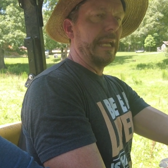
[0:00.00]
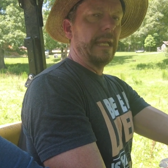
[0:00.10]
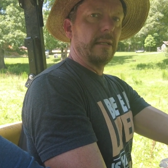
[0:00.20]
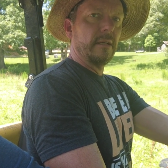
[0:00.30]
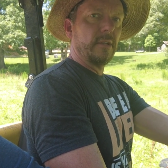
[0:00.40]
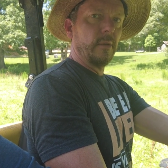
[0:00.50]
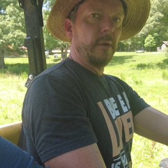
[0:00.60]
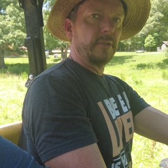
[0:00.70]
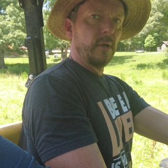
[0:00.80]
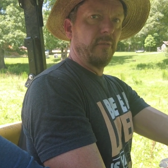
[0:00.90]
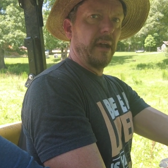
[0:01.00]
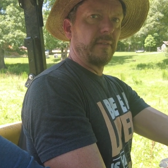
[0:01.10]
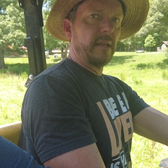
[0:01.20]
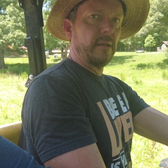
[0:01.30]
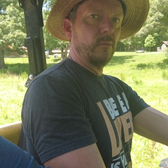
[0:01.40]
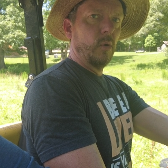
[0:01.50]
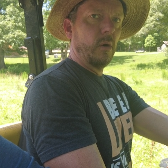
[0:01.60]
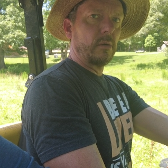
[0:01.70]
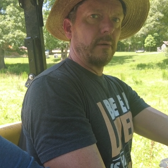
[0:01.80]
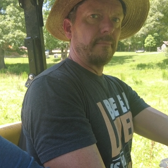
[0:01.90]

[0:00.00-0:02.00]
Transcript: eat until they were so fat they couldn't walk.